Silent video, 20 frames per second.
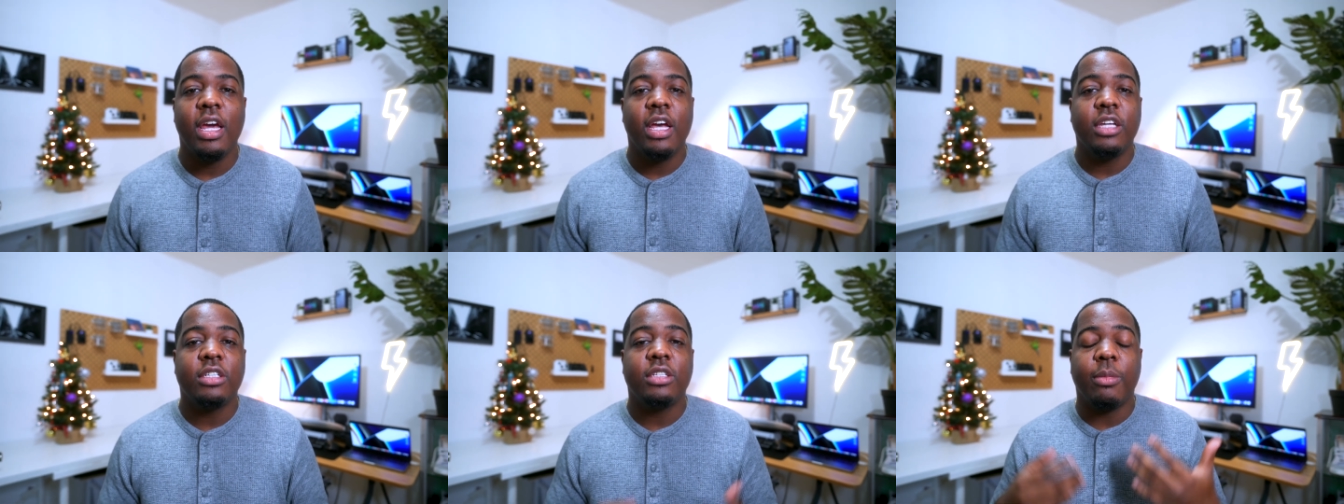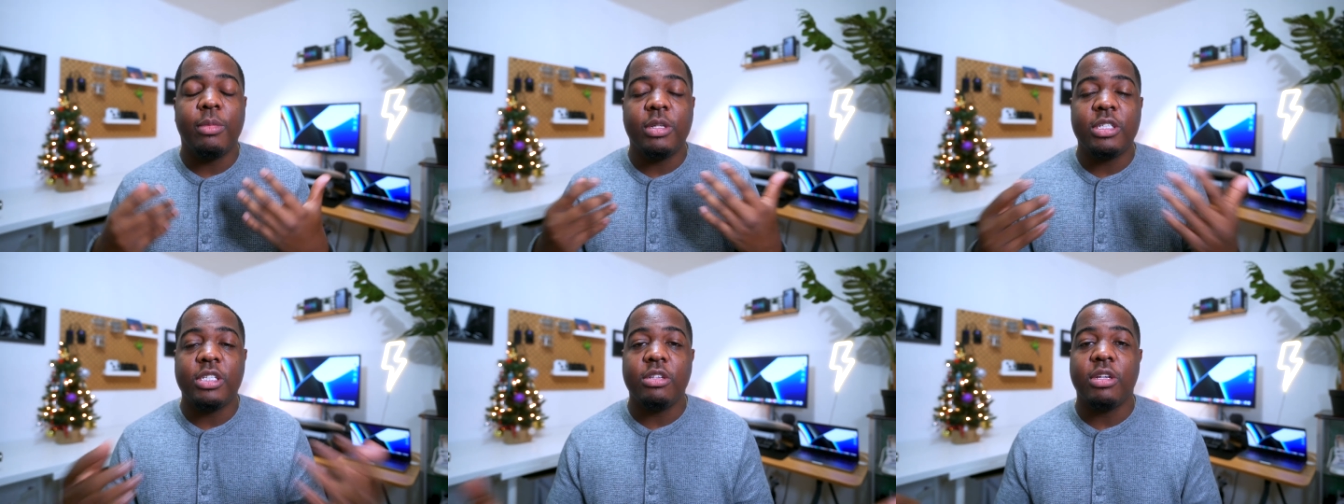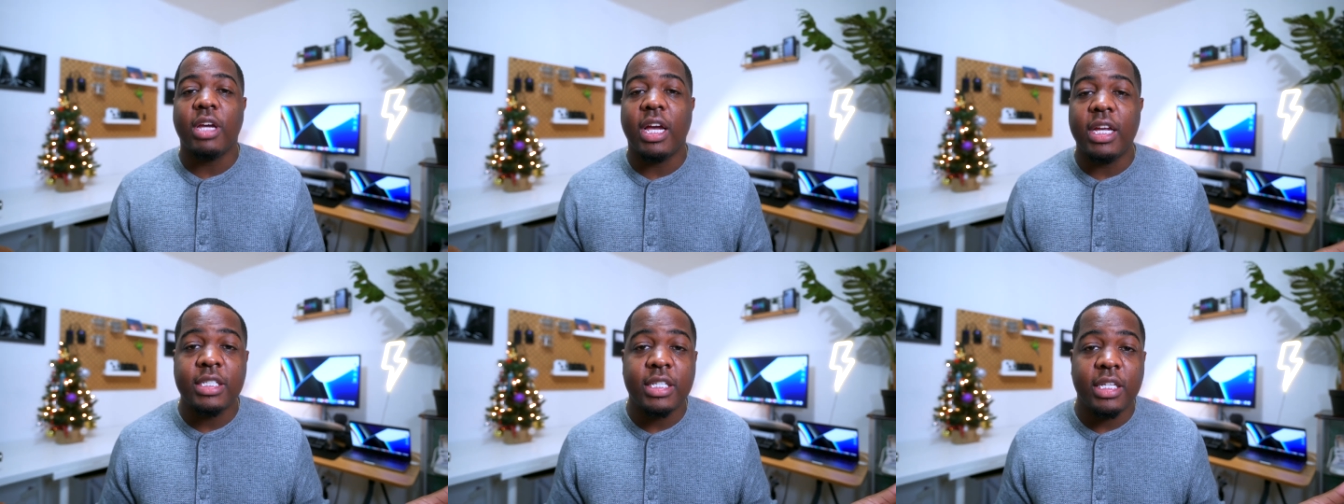So I'm gonna see you
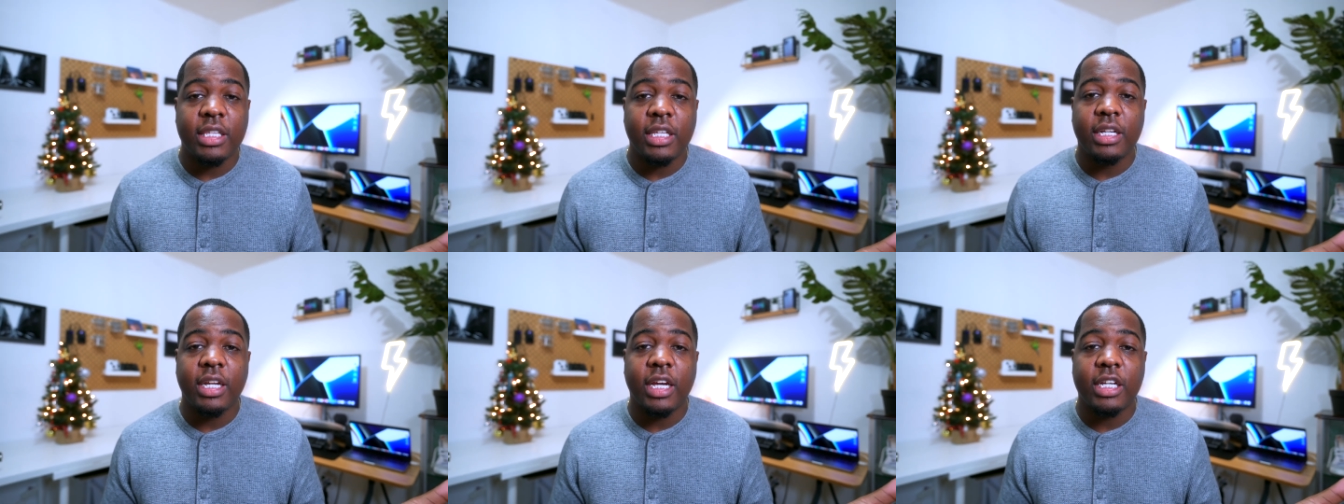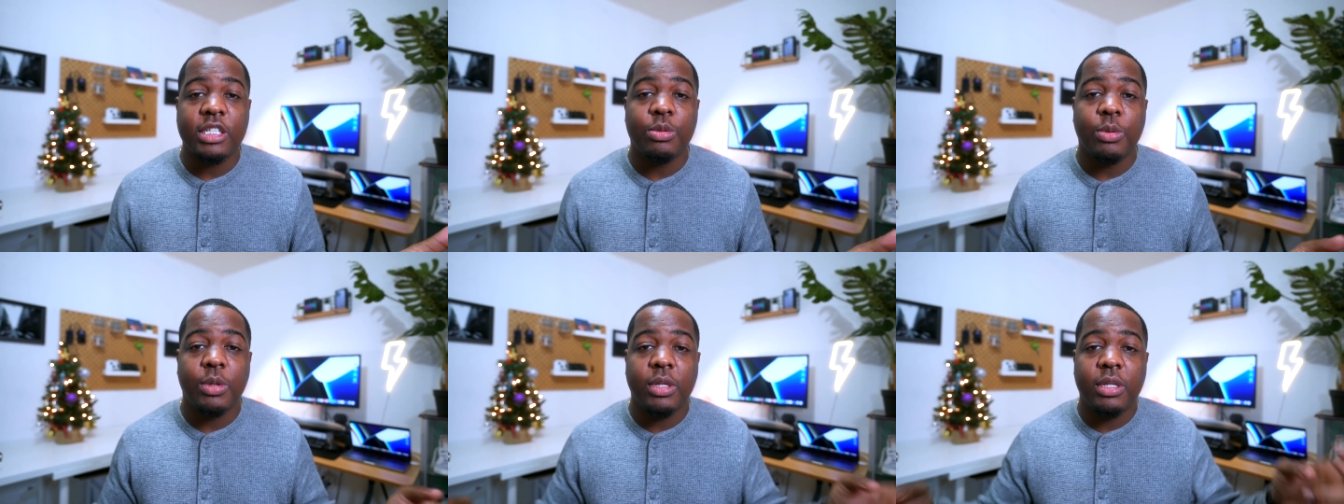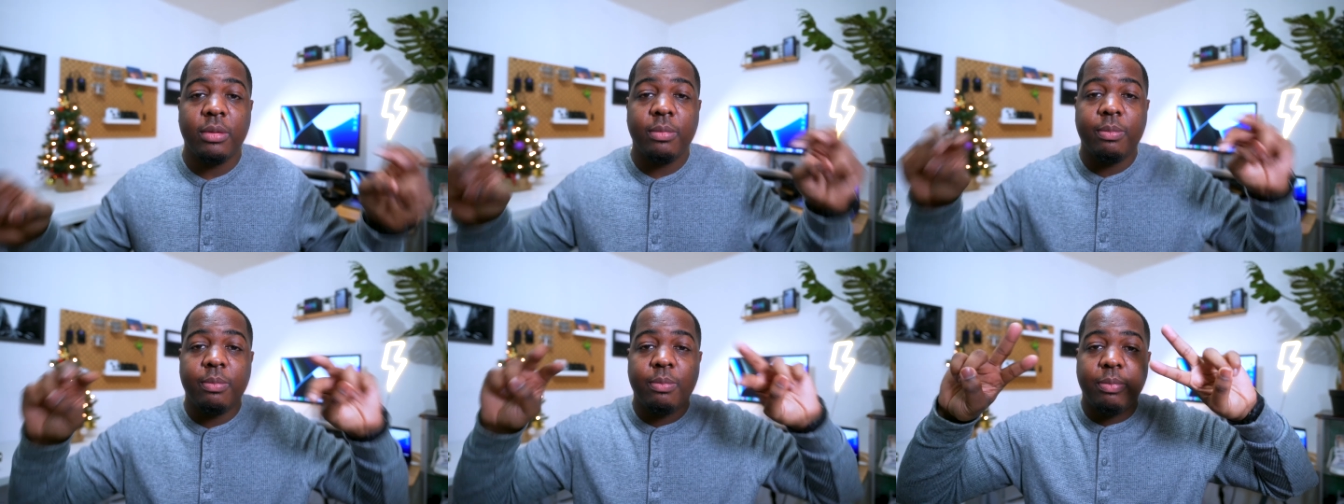guys in the next
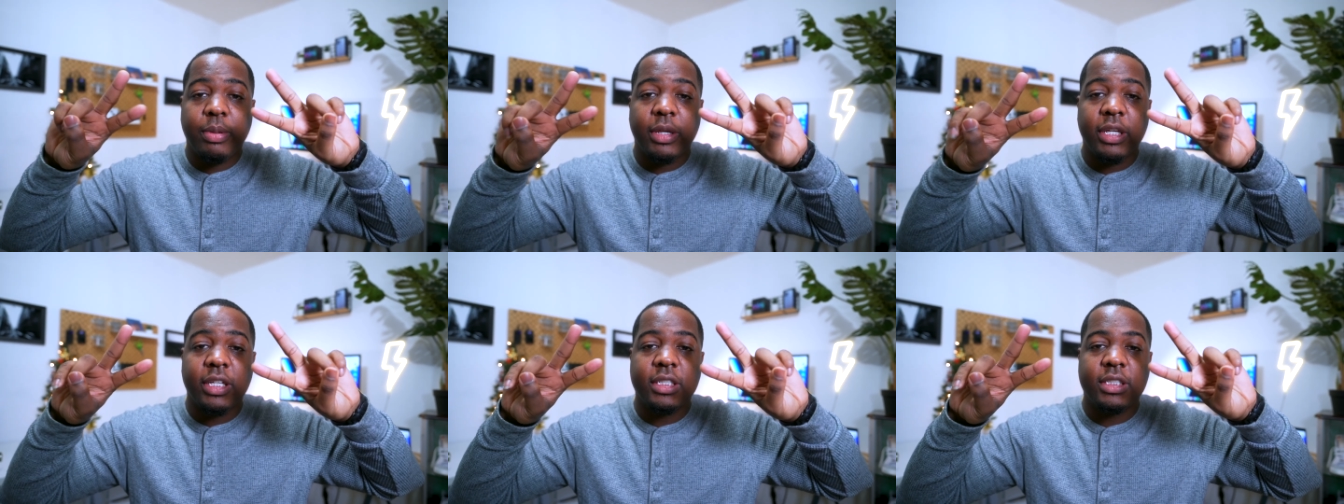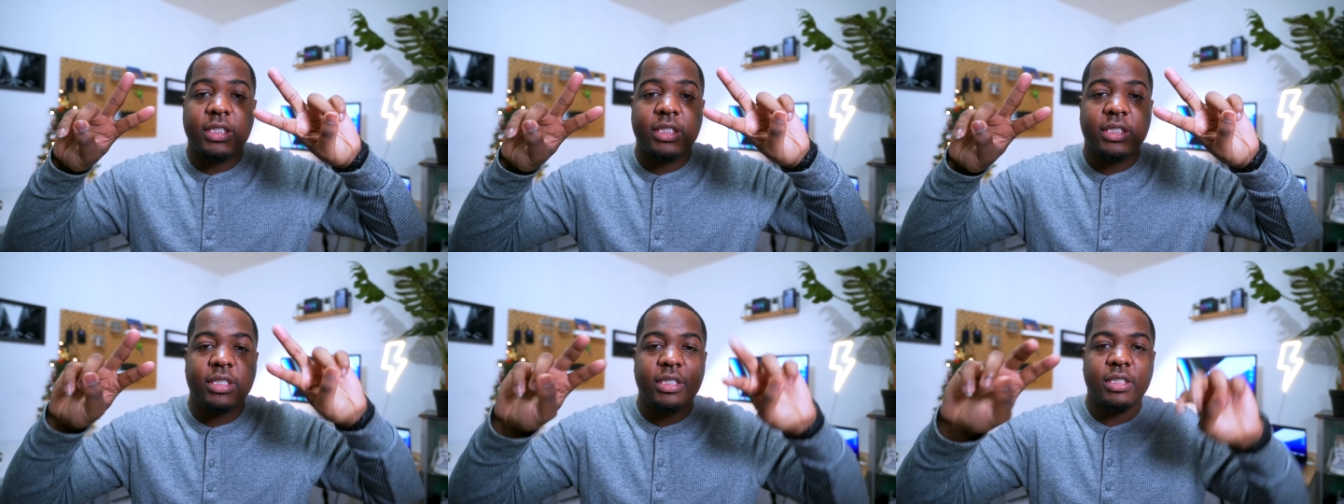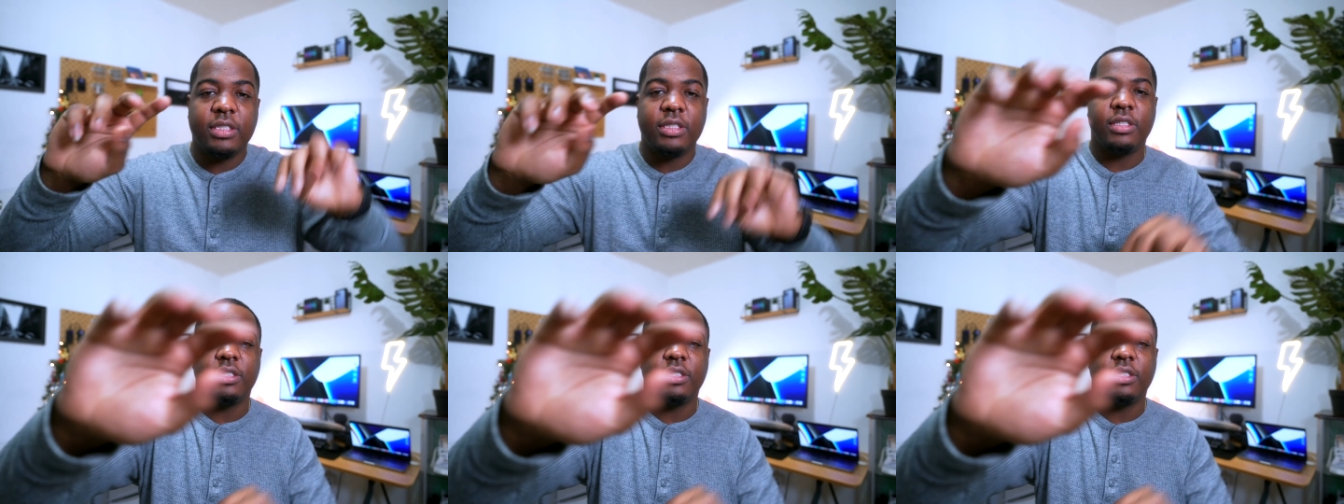one. Peace.